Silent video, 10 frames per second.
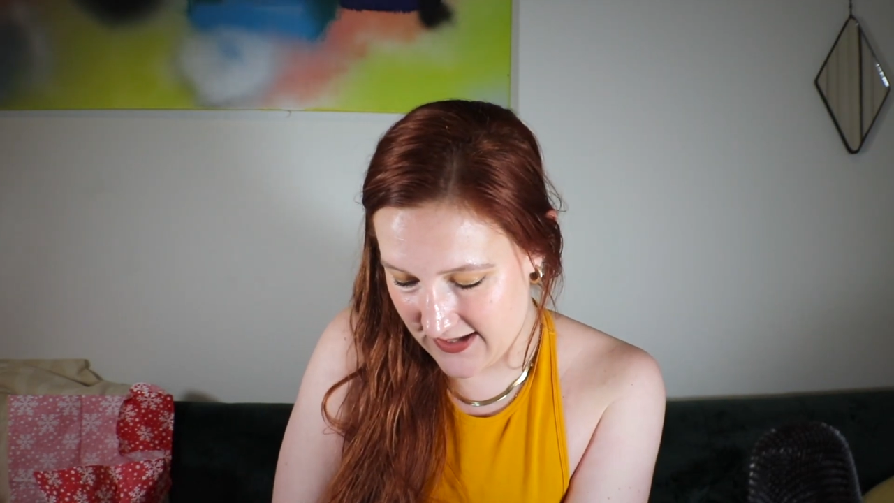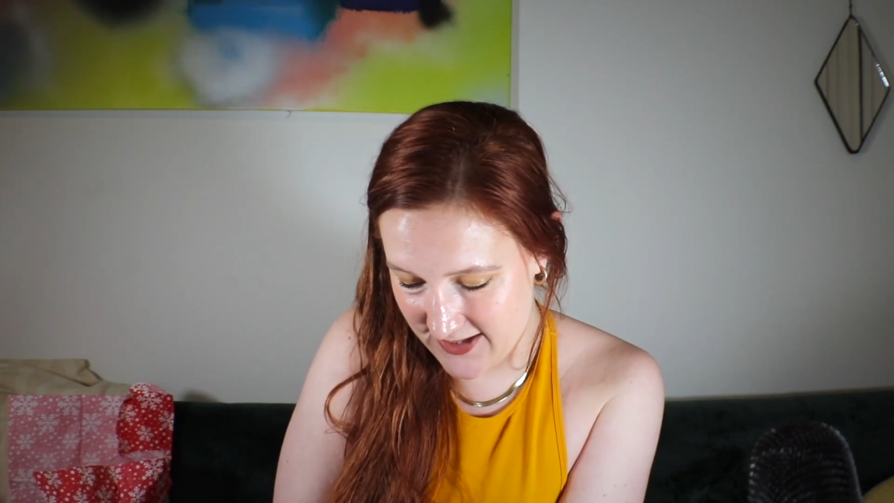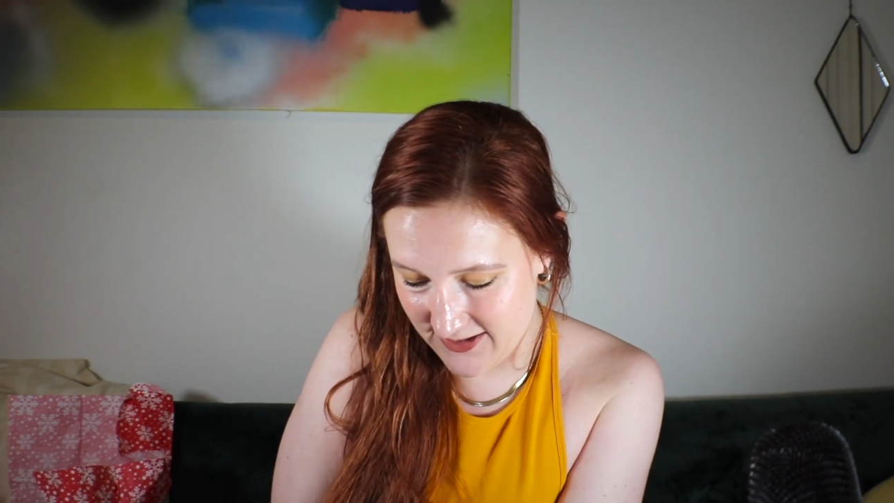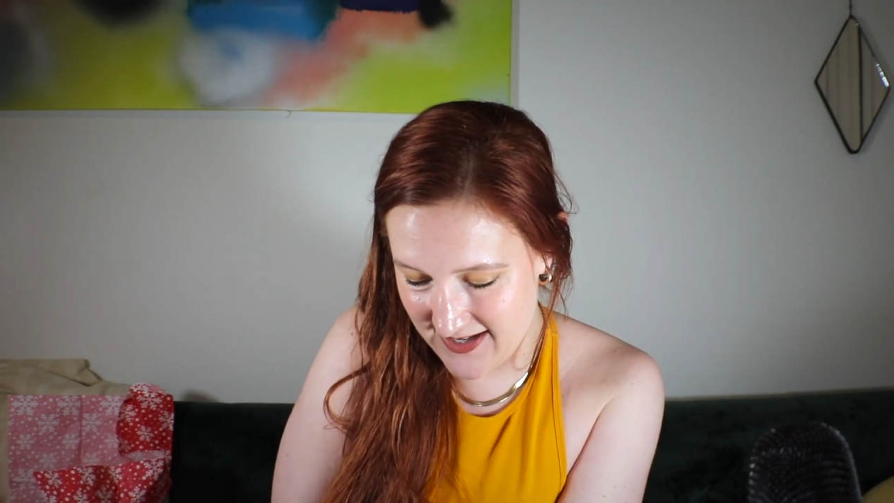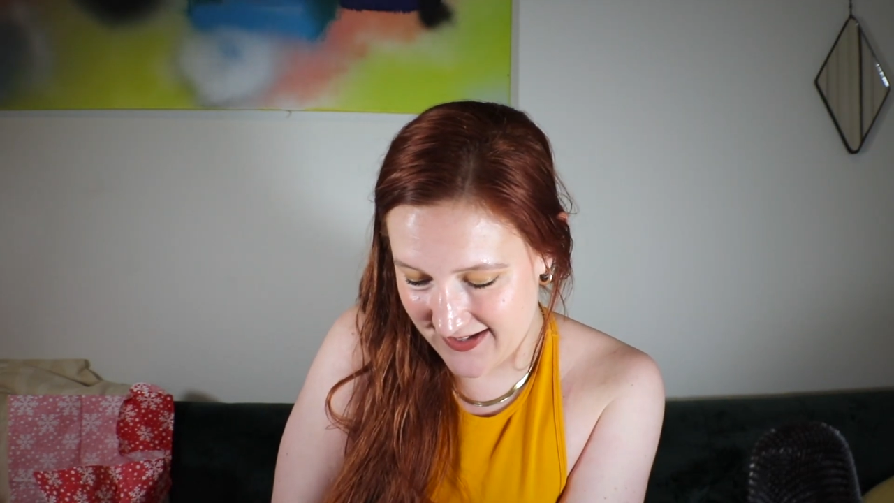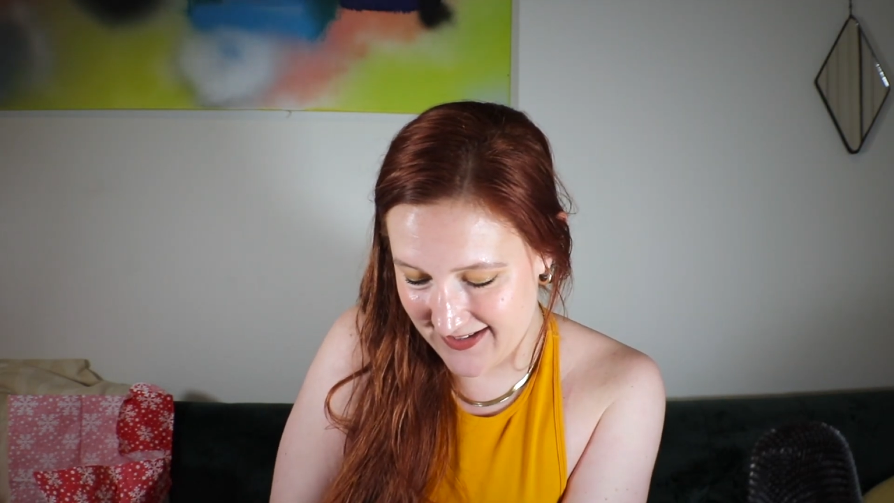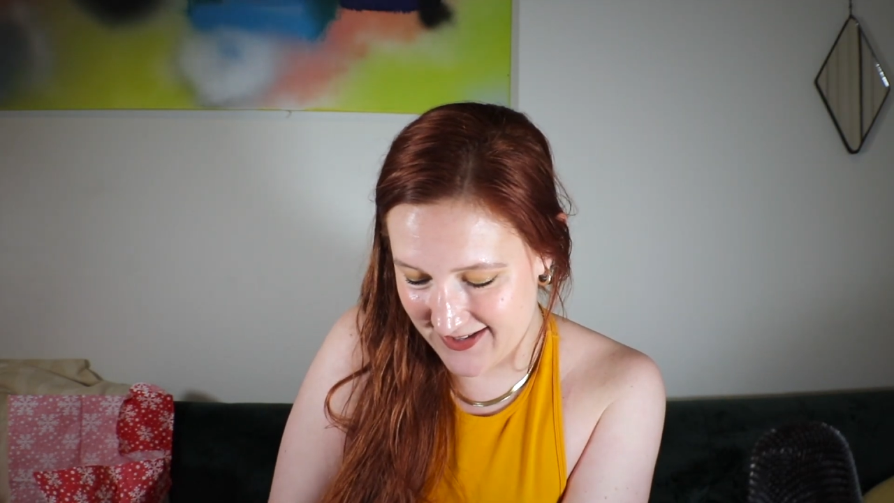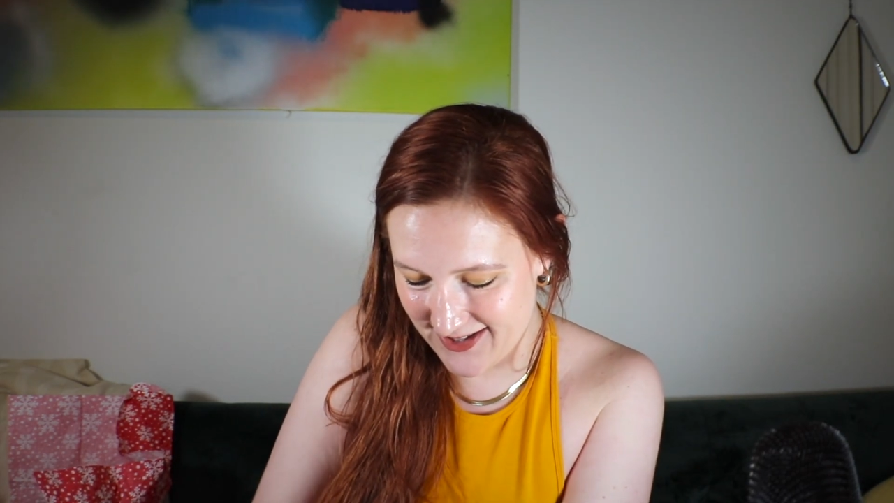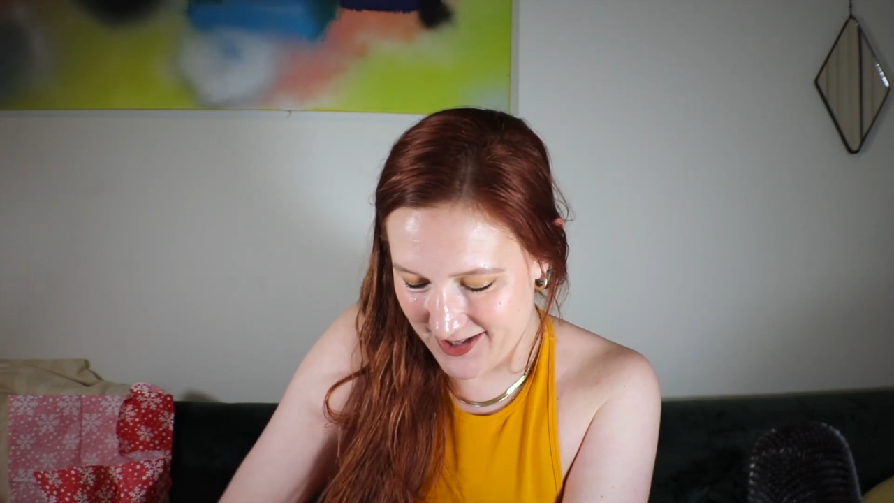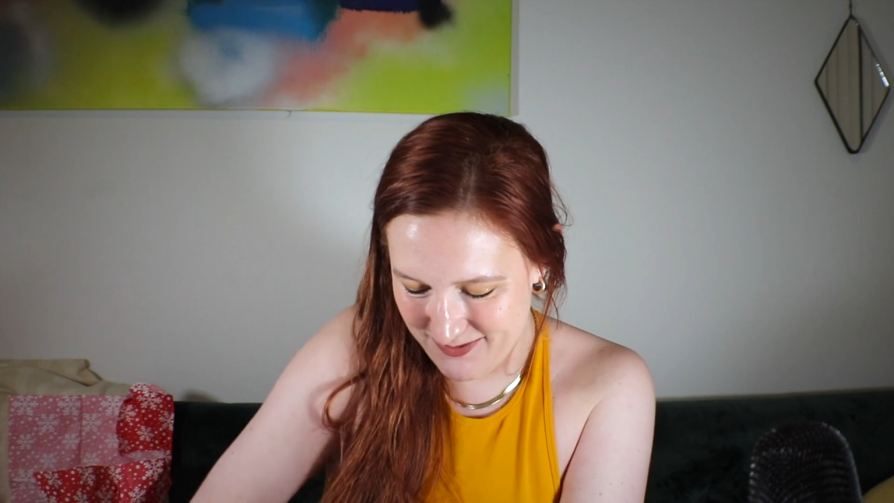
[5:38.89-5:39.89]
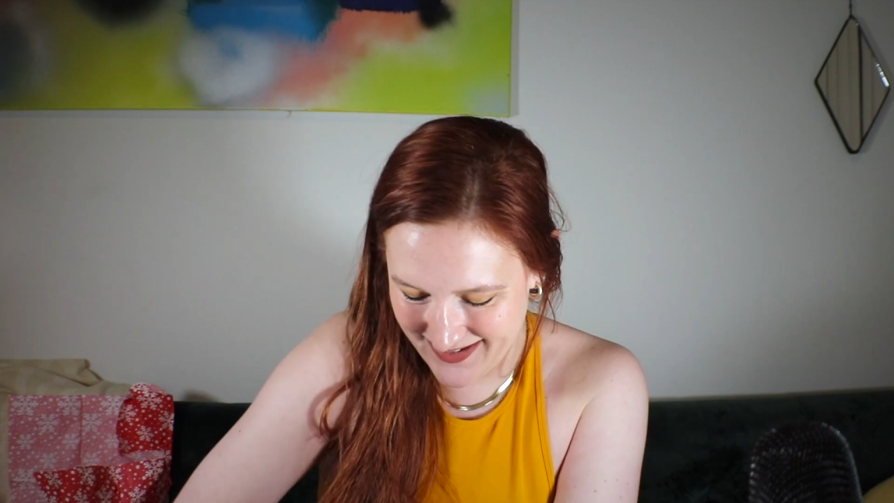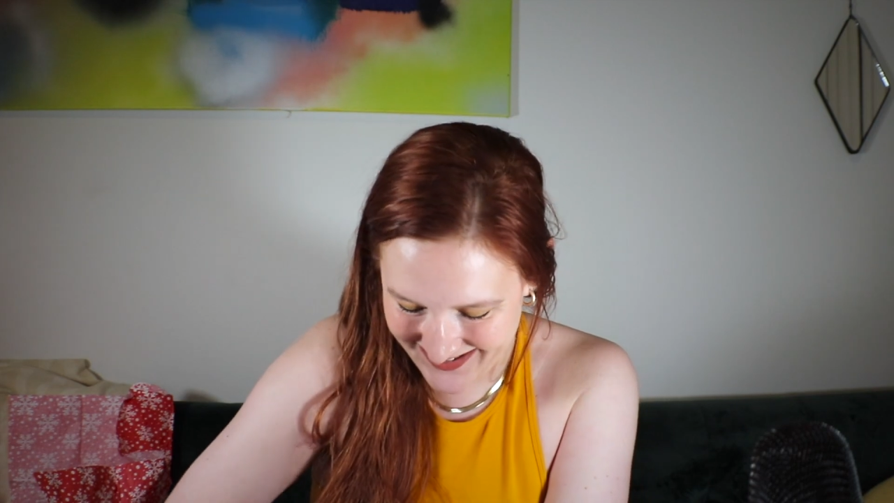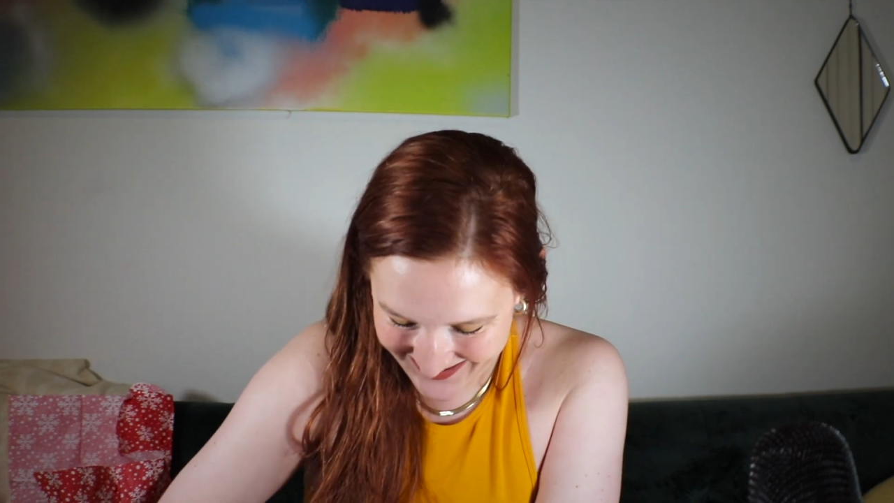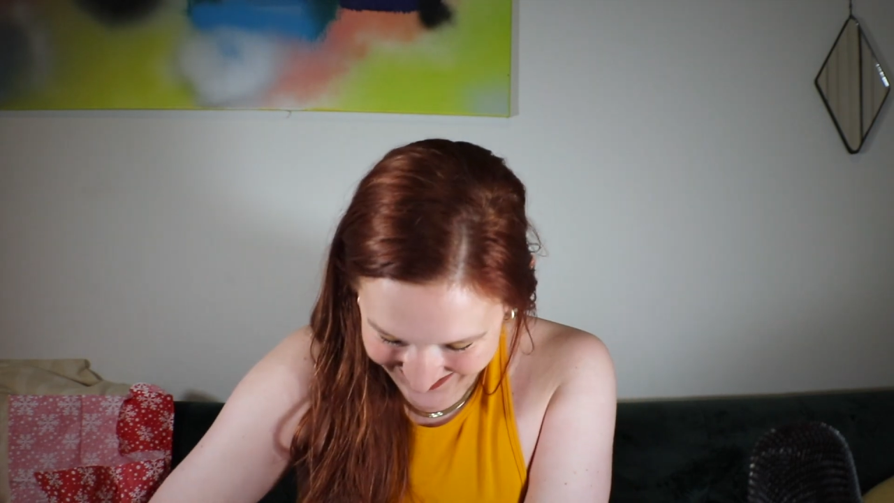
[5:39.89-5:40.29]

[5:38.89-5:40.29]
talk to you guys and show you presents.